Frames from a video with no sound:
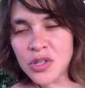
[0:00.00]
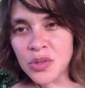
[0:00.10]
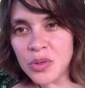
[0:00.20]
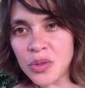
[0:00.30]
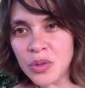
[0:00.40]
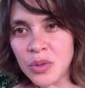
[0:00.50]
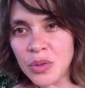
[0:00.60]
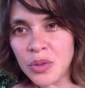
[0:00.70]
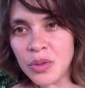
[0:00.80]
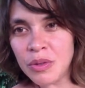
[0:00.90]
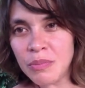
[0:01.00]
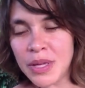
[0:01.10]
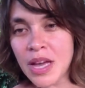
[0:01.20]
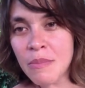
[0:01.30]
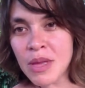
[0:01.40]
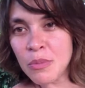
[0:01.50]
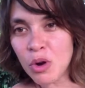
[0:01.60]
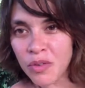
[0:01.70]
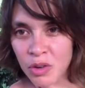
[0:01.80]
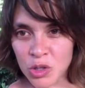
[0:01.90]
to becoming
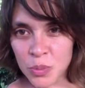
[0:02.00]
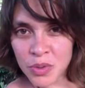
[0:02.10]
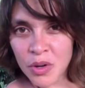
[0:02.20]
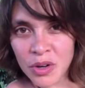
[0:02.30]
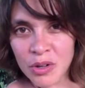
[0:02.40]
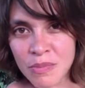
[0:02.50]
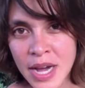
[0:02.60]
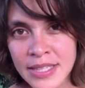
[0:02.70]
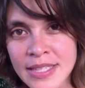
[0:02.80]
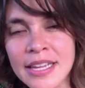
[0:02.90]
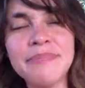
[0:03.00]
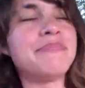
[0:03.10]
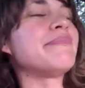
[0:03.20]
more of an entrepreneurial mindset.